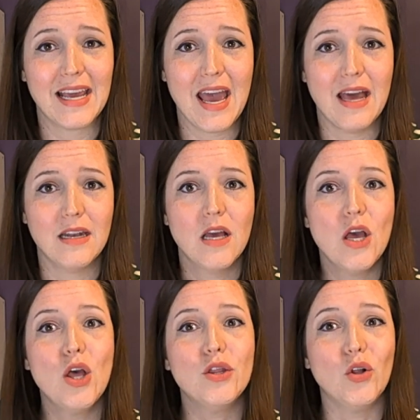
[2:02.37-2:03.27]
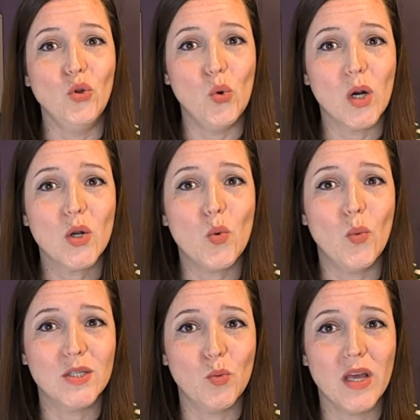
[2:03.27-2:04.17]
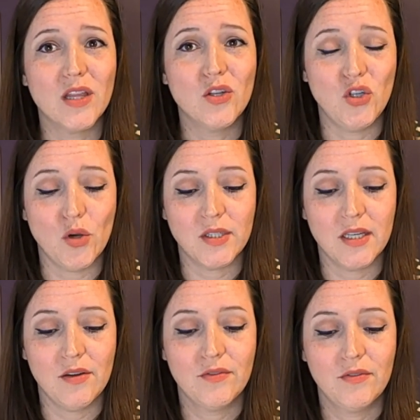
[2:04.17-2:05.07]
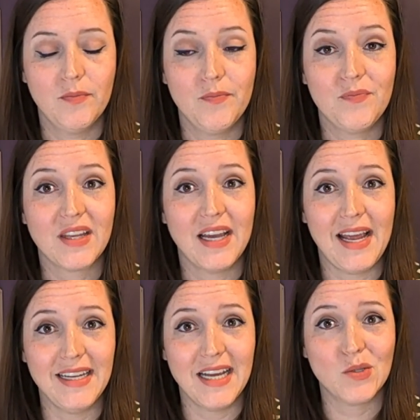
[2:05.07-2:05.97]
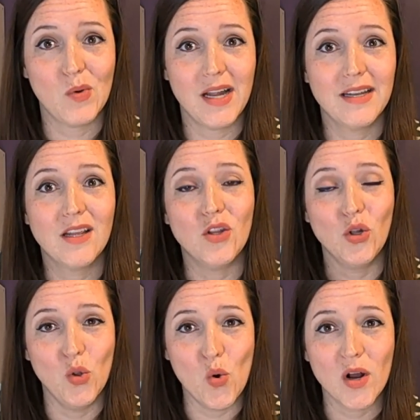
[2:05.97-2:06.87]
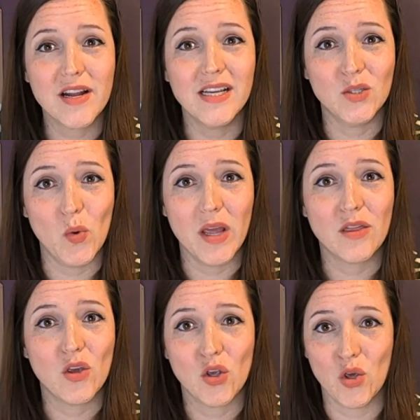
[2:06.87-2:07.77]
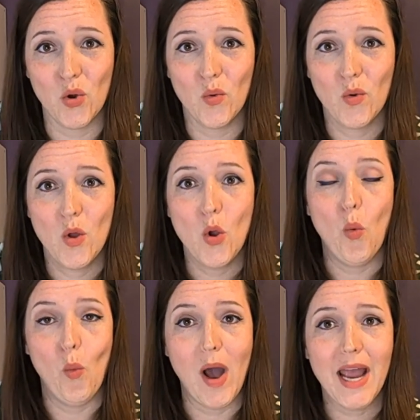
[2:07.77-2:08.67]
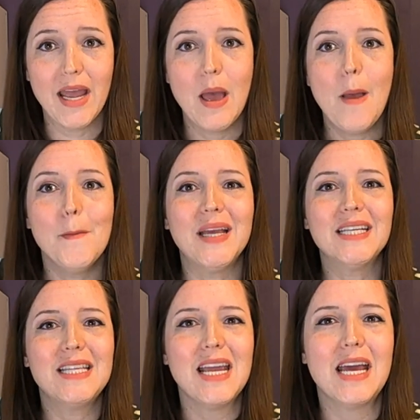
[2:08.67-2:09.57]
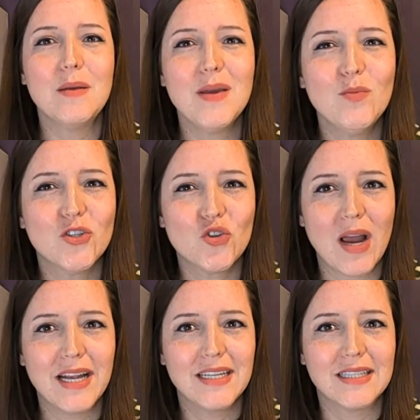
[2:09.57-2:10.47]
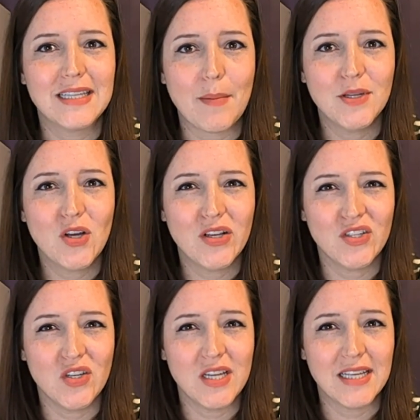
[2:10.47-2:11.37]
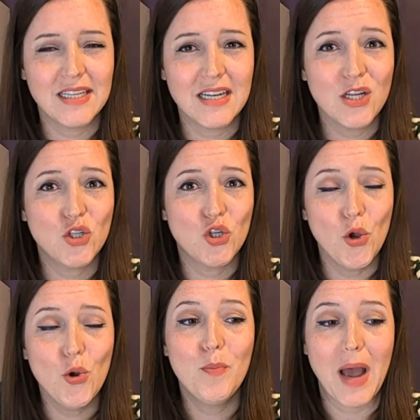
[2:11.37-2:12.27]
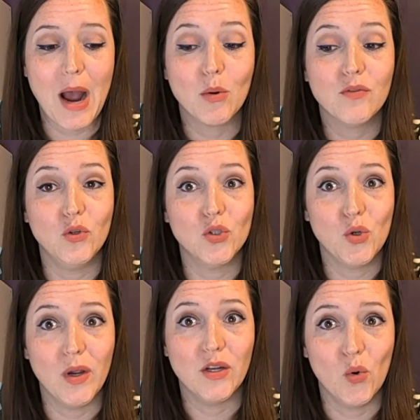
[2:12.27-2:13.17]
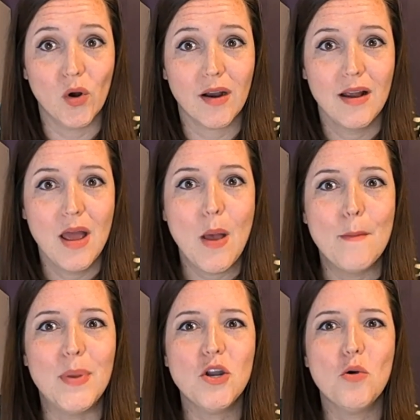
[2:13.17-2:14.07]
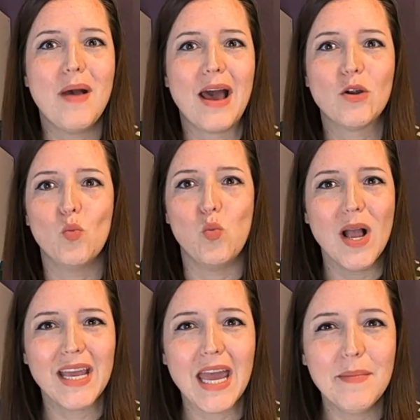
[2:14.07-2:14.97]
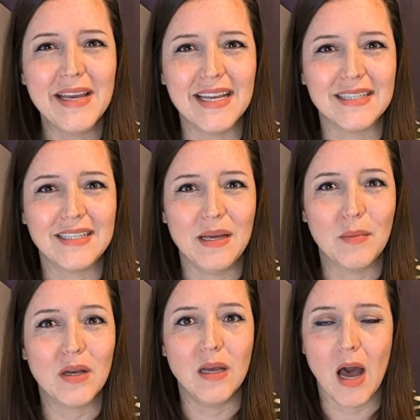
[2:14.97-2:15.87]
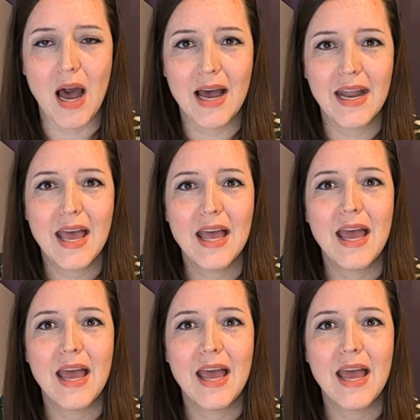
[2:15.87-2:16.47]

and again. The Lord was with Joseph. And guess what? The Lord is with you. Why? Because the enemy was trying to sabotage a destiny too powerful to ignore. But no matter what came against him, God's